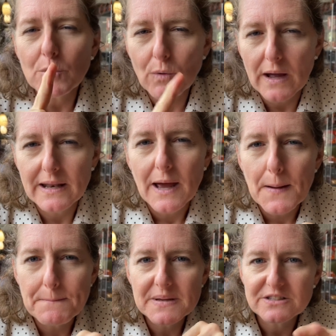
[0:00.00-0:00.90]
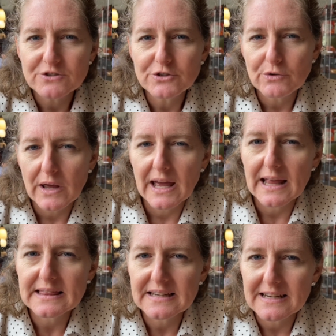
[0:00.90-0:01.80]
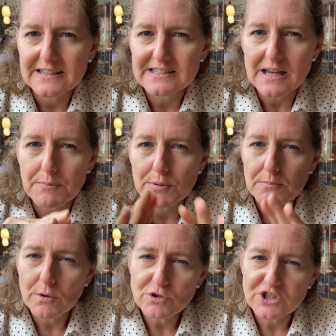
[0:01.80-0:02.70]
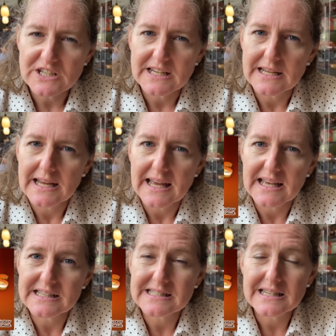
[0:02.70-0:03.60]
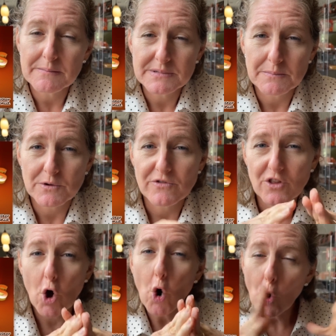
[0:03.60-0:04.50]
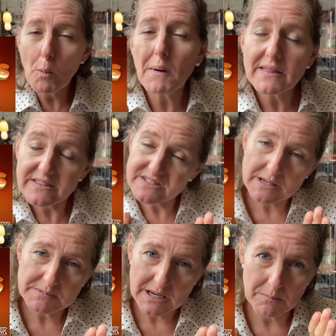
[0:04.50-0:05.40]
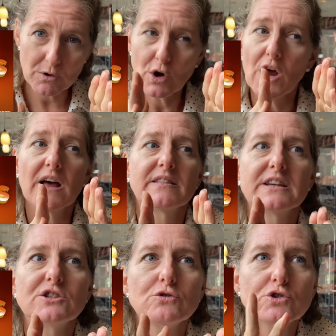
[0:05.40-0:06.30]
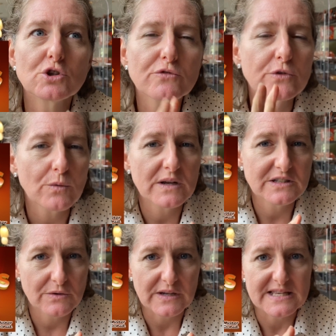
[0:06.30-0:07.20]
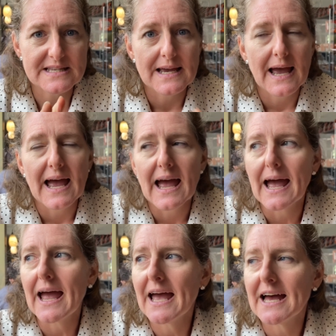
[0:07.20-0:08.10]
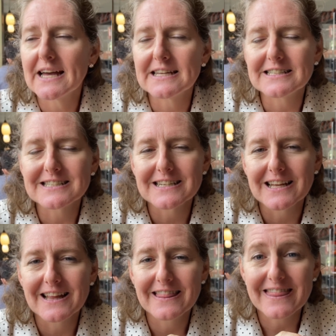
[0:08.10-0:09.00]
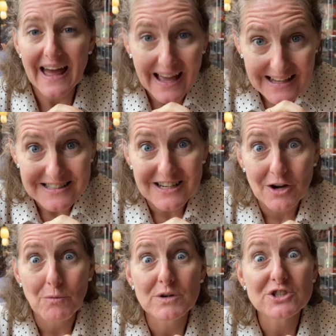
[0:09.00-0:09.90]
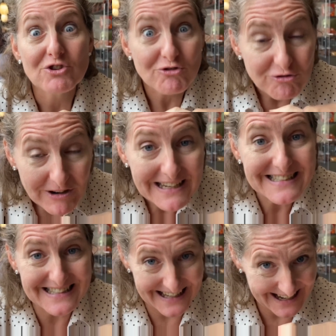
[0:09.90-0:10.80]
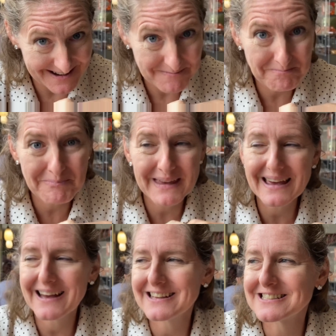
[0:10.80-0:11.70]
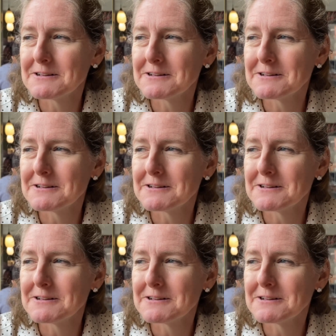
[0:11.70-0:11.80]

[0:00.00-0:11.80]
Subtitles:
one, Mr. Donut does a promotion in September. For the whole month of September, they do 2-for-1 donuts. And that was crazy because